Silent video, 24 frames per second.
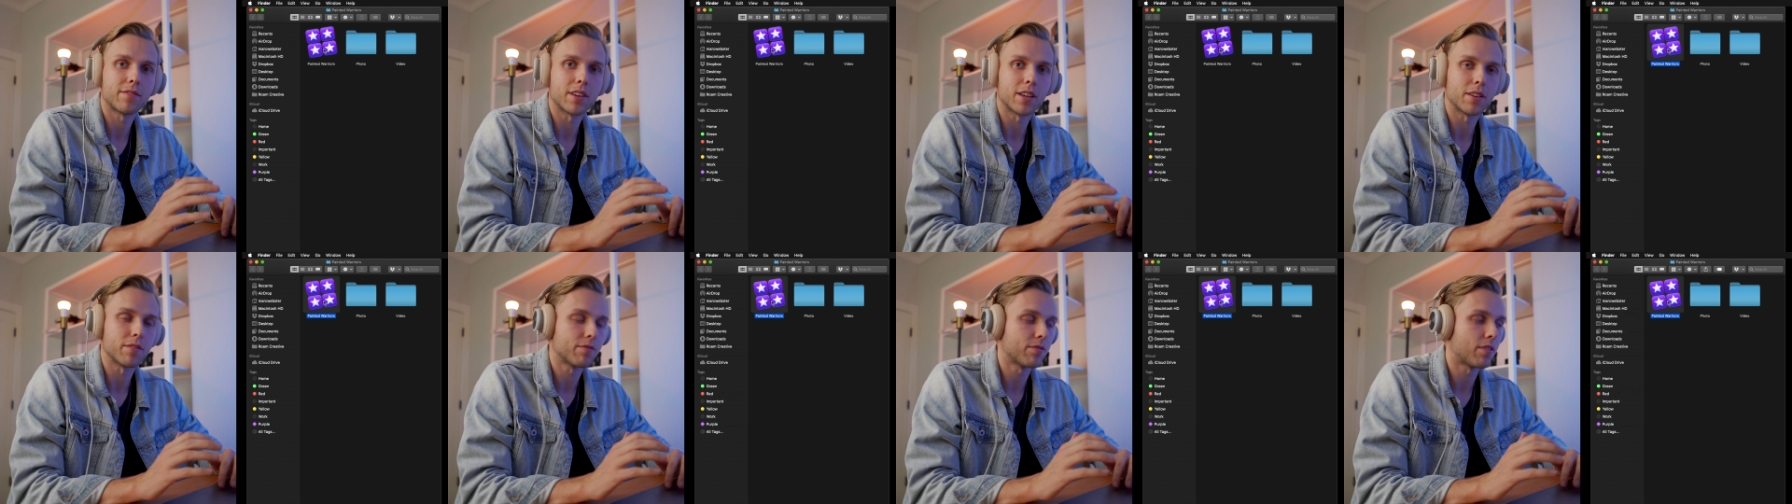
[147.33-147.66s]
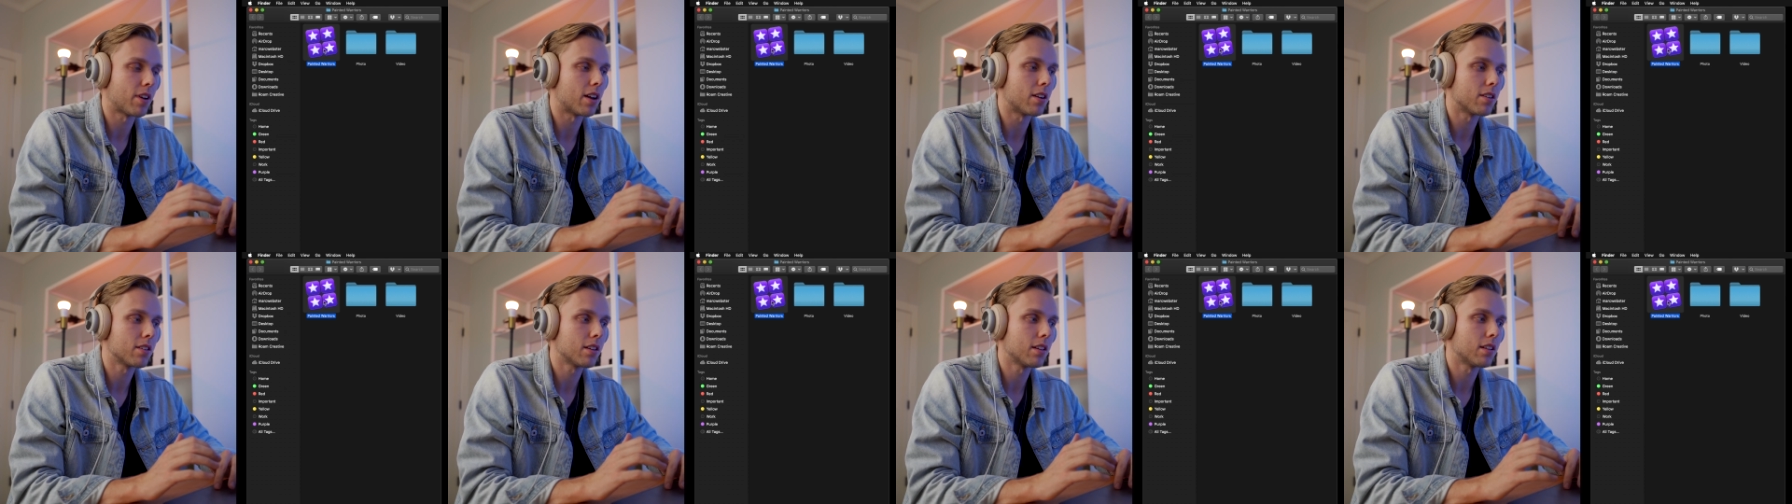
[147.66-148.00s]
a
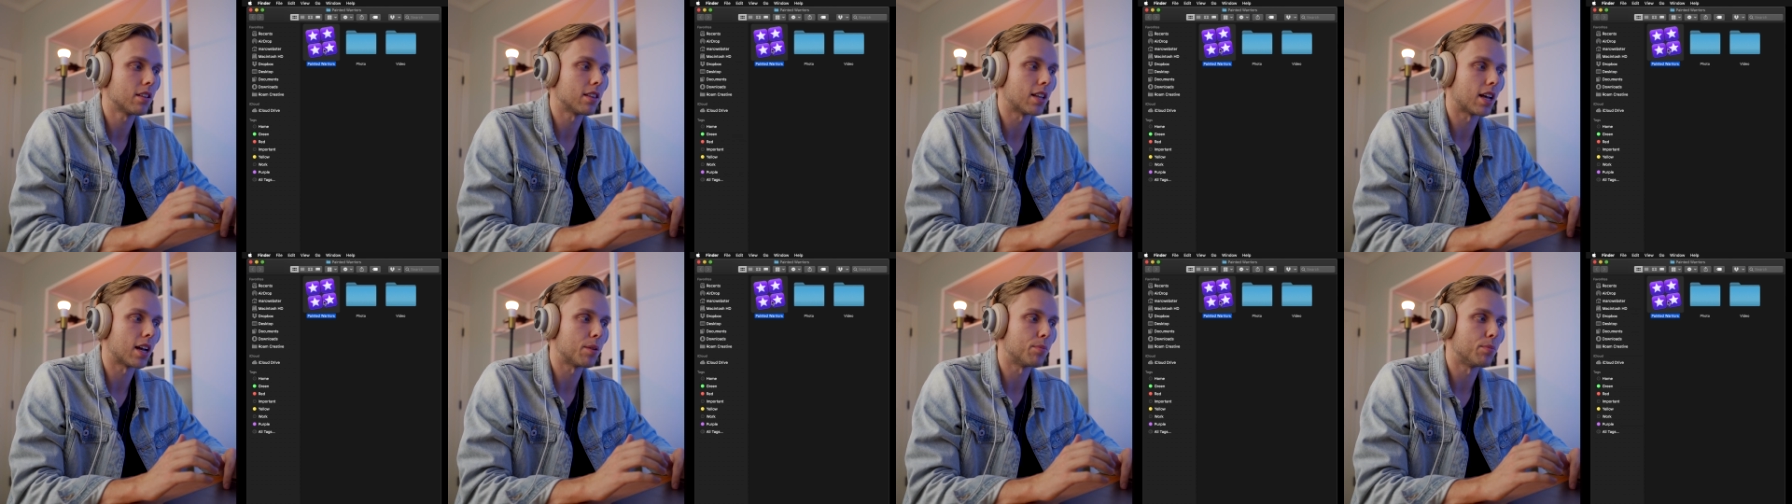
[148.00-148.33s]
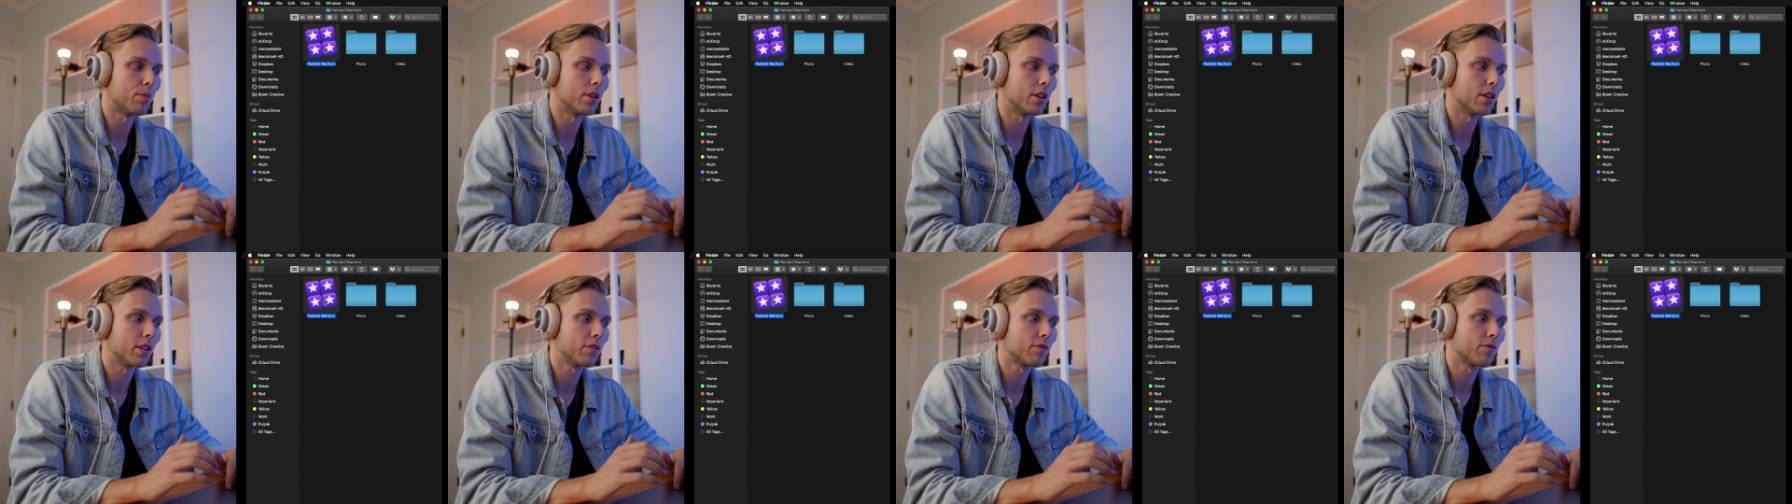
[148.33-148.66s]
Final Cut
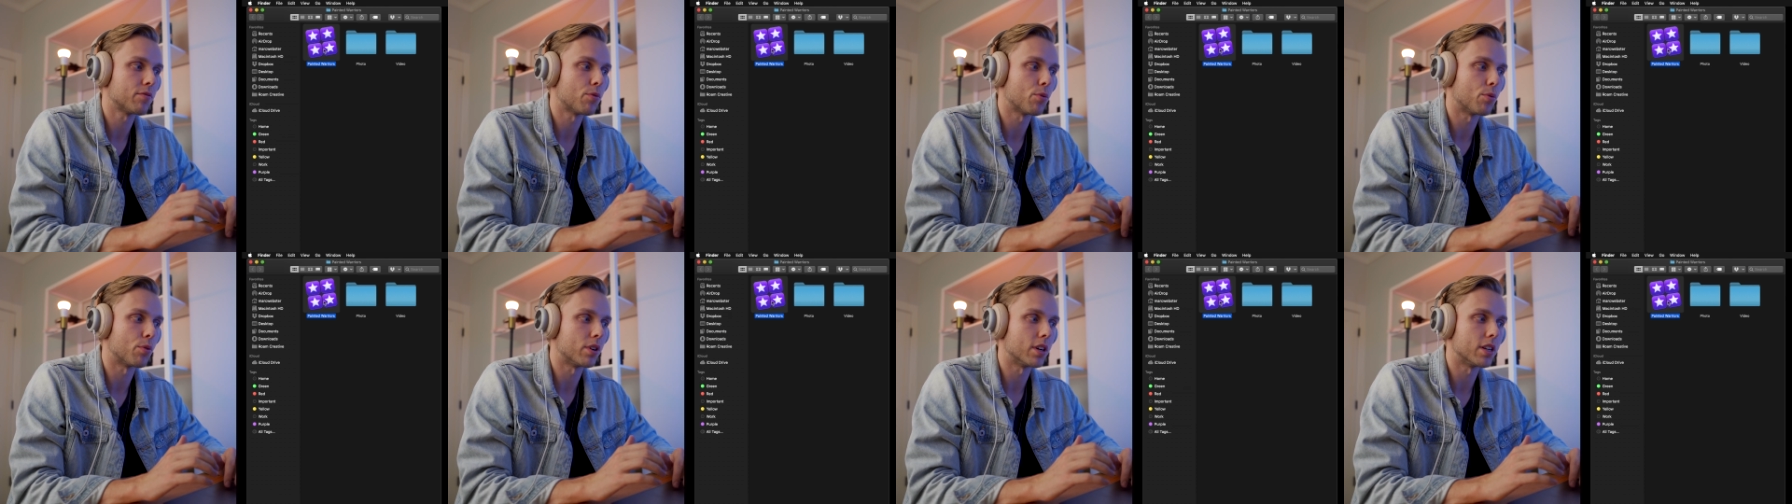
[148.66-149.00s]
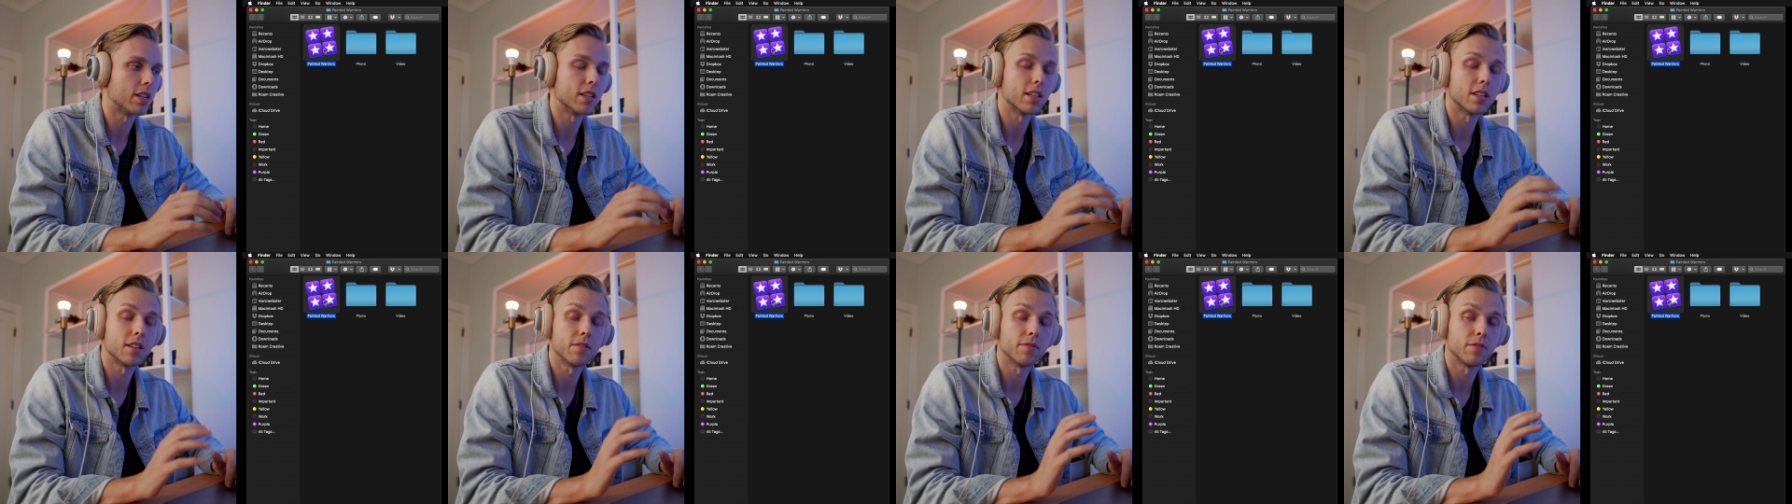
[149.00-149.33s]
library for an
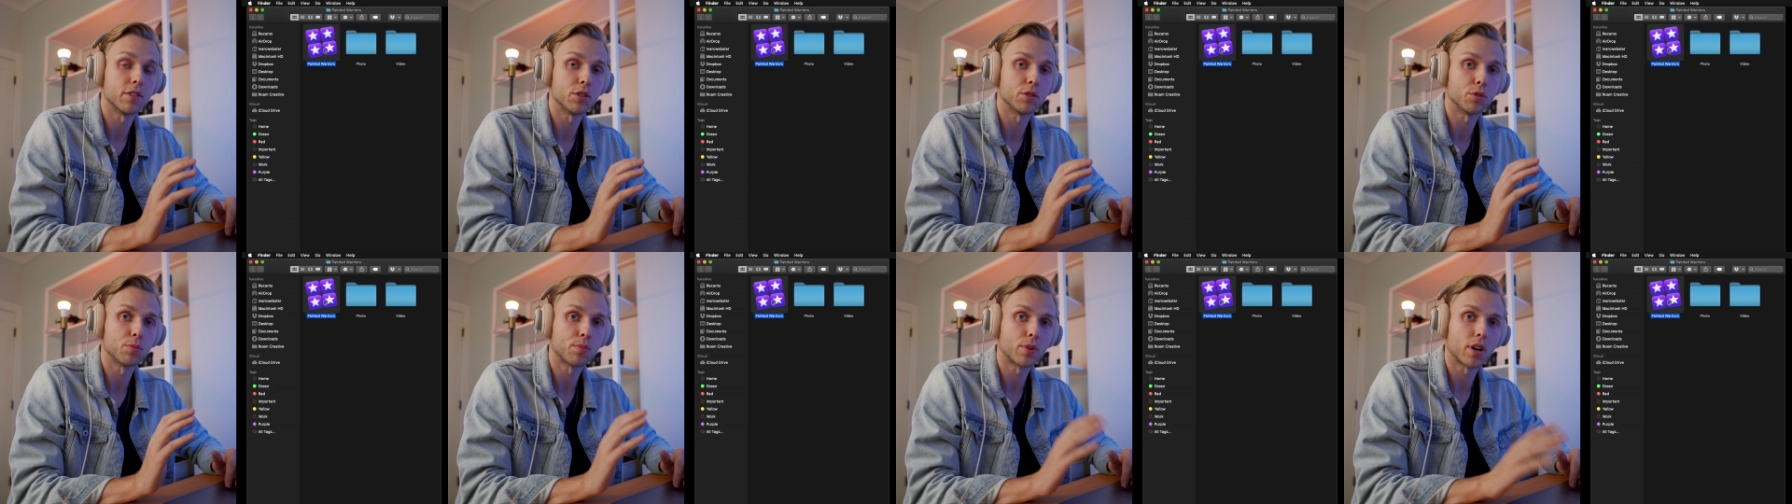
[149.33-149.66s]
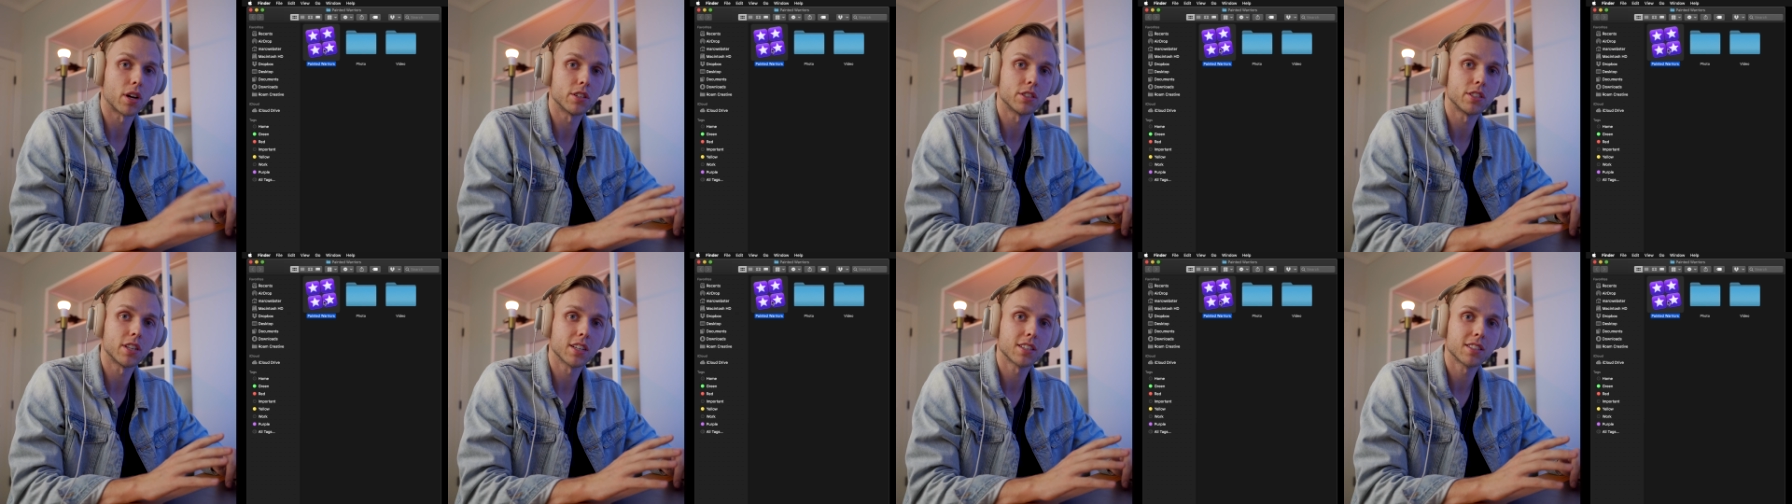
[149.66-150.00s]
individual
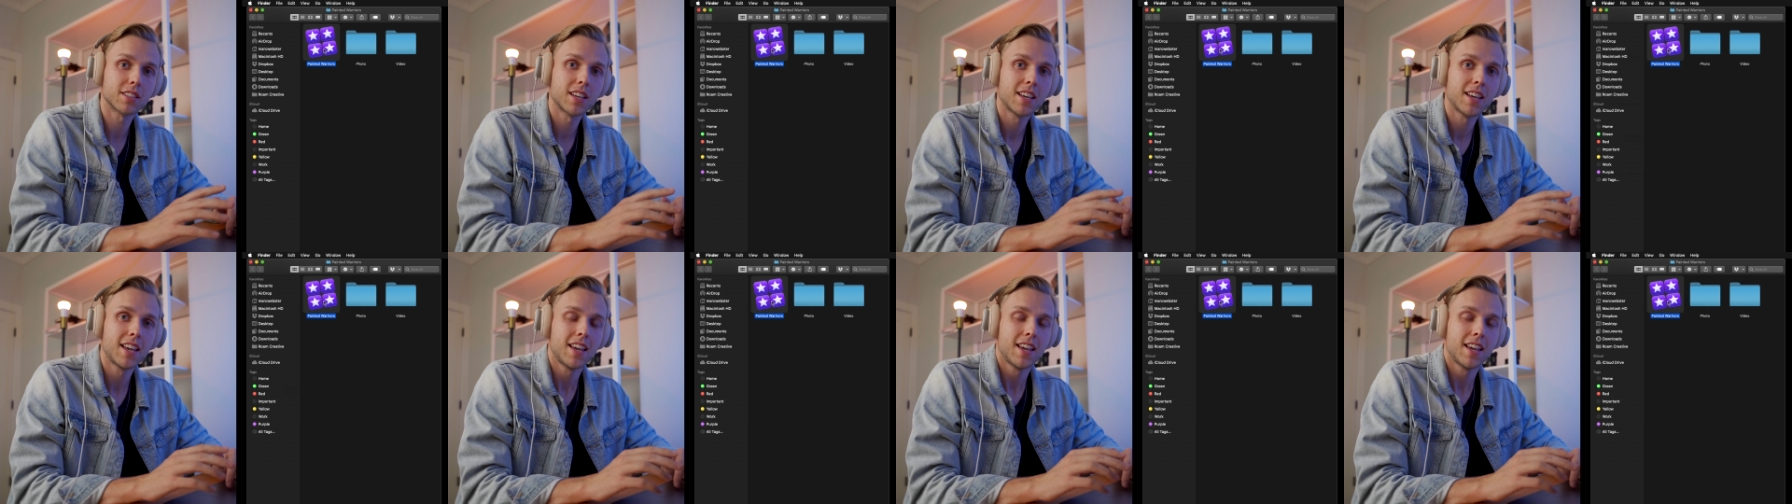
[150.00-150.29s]
project.